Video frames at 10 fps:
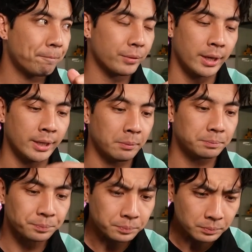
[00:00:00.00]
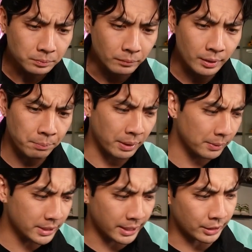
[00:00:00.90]
And then be able
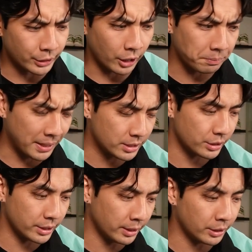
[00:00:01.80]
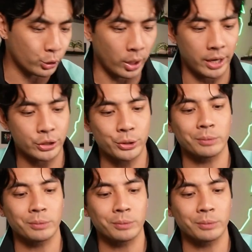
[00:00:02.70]
to get their Dark Masters in the trash